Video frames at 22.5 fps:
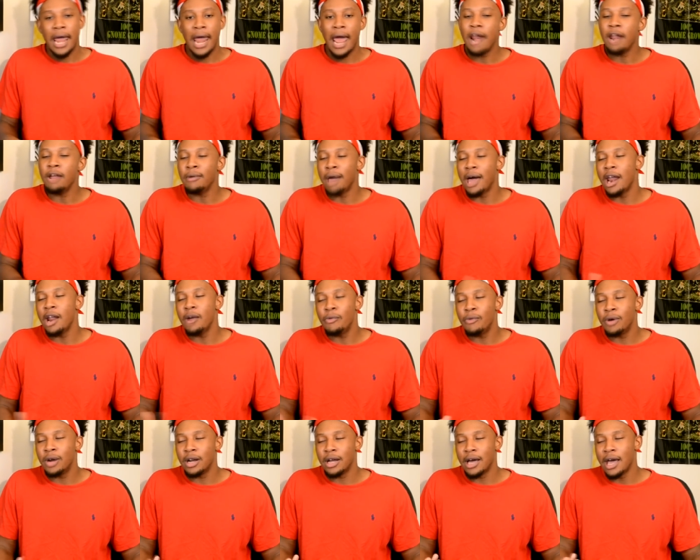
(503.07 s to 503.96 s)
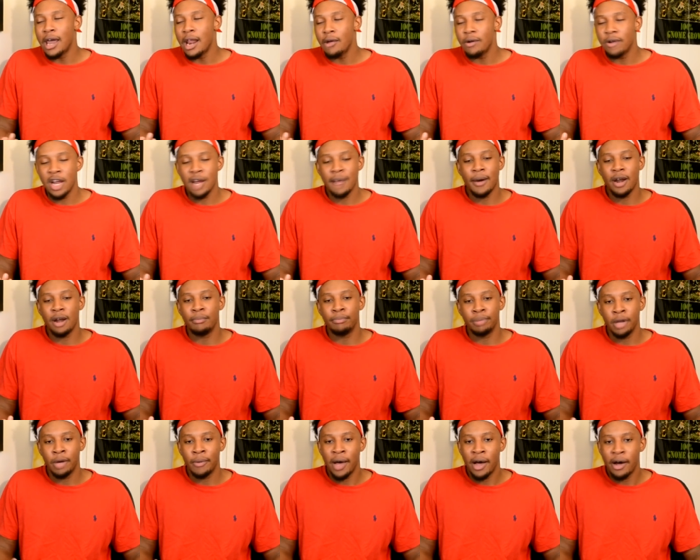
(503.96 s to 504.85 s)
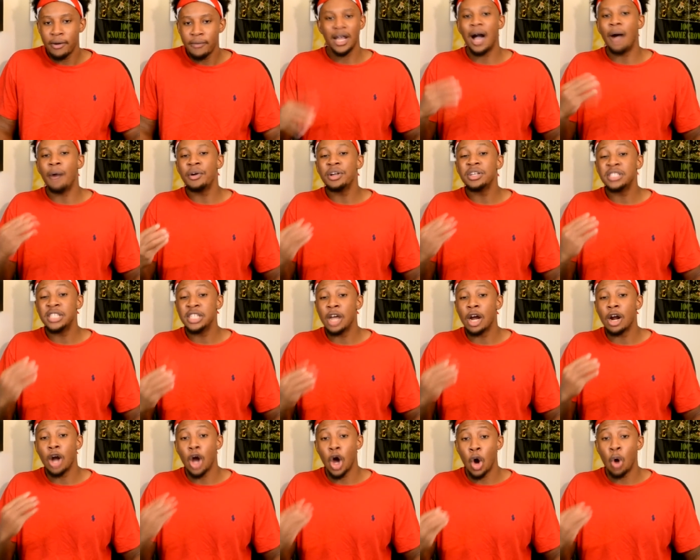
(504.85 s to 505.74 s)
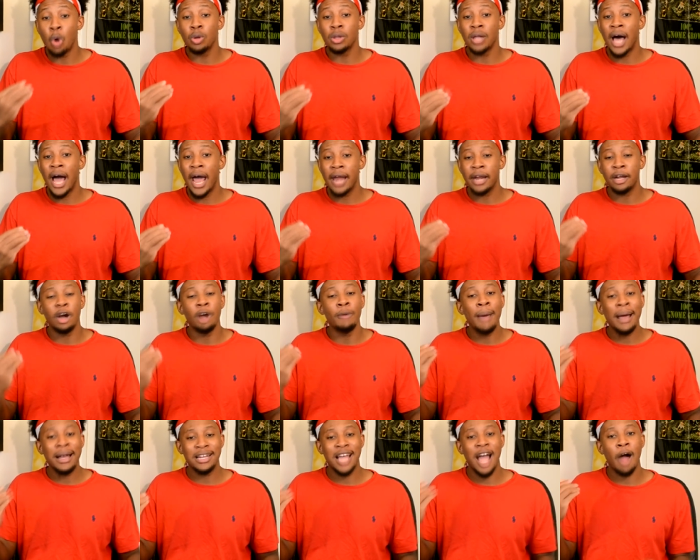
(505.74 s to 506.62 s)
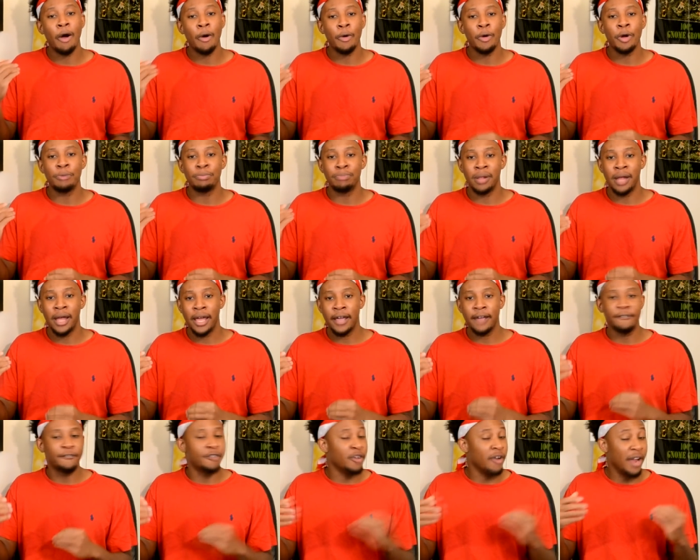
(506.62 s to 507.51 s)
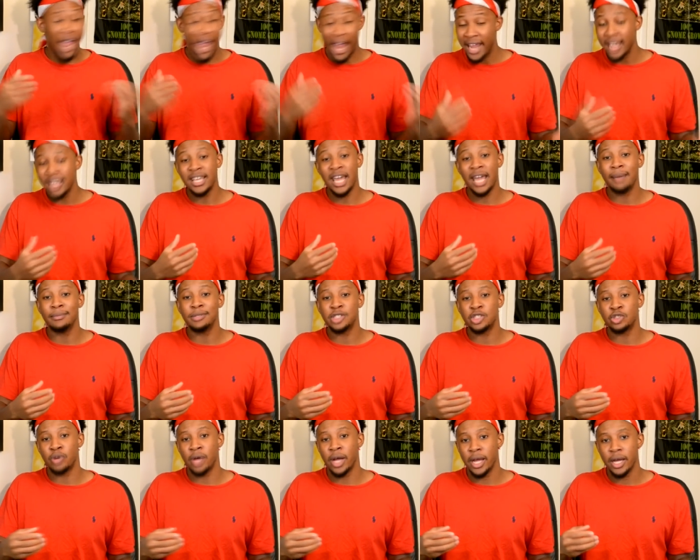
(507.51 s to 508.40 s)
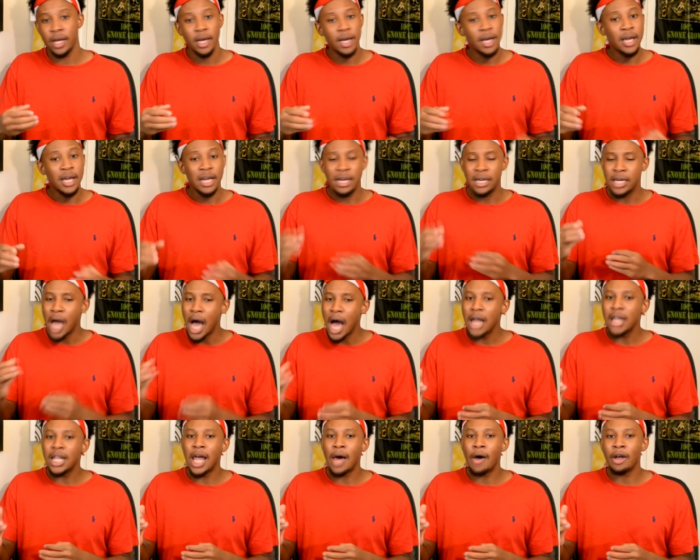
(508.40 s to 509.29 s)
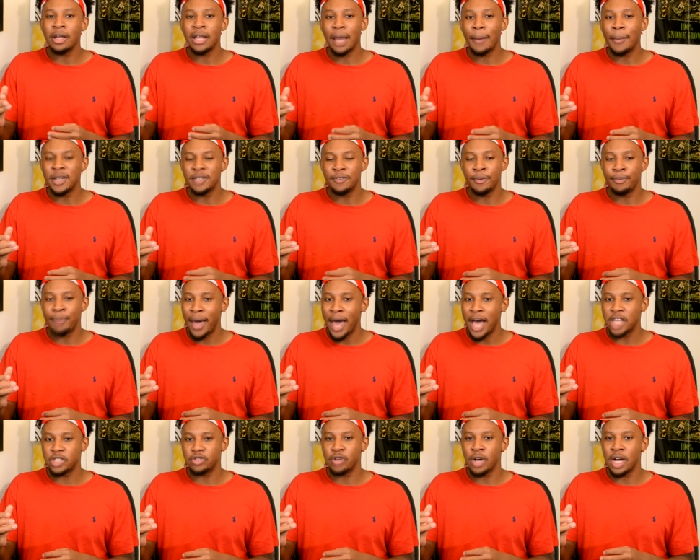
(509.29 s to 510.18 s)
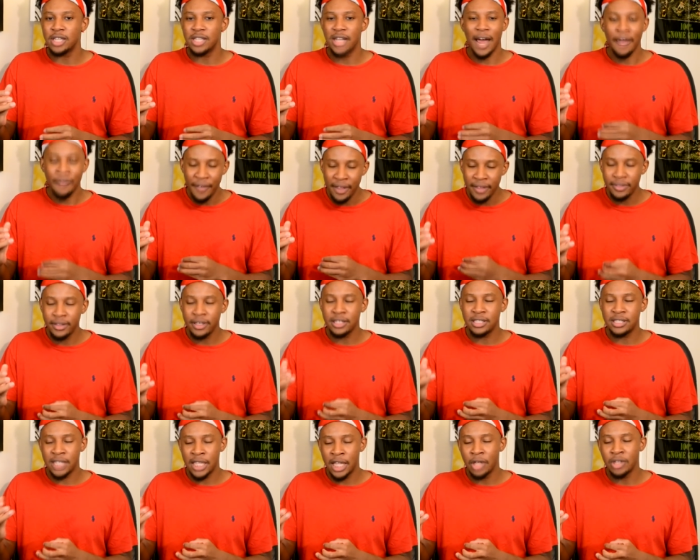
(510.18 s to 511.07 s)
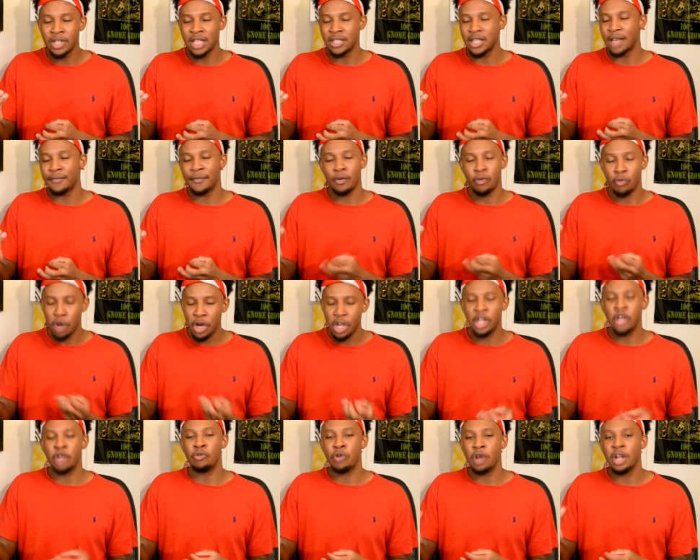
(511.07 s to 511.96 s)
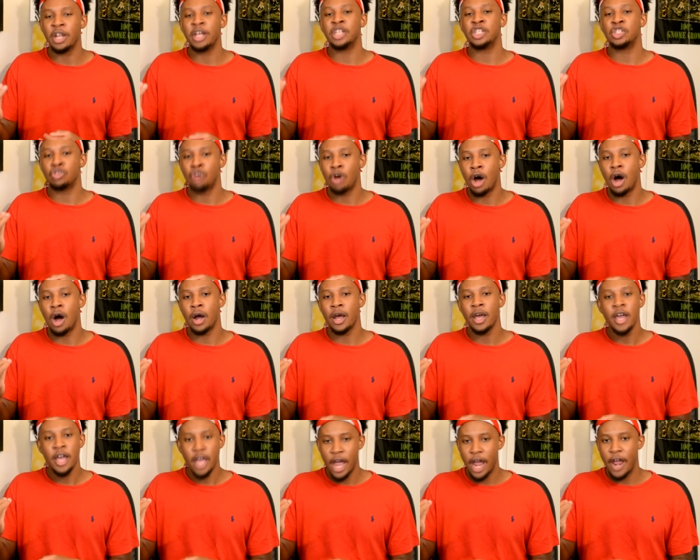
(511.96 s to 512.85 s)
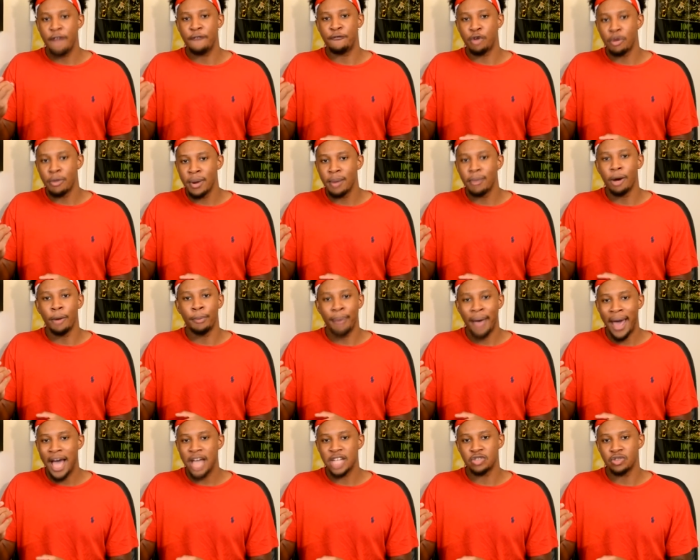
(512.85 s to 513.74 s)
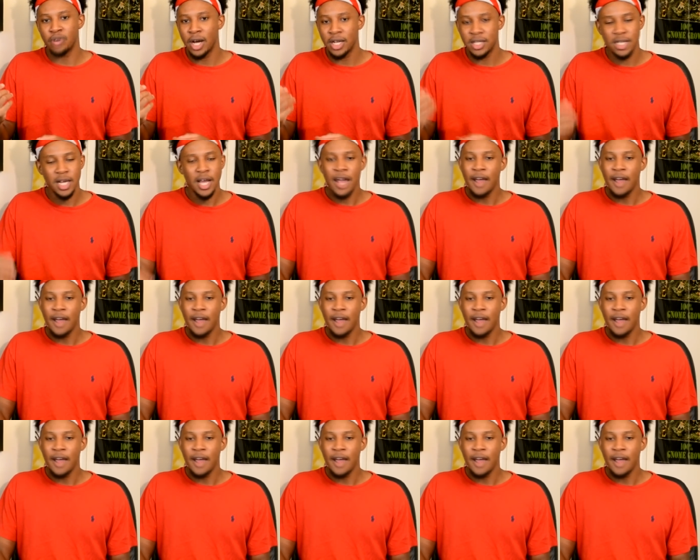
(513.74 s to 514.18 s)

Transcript: I don't I don't want to I don't care about a blowout. I want to see our O line go back to how we were playing for eight games straight, not allowing that much of a pass rush. I think the Steelers has have a really really strong and formidable pass rush.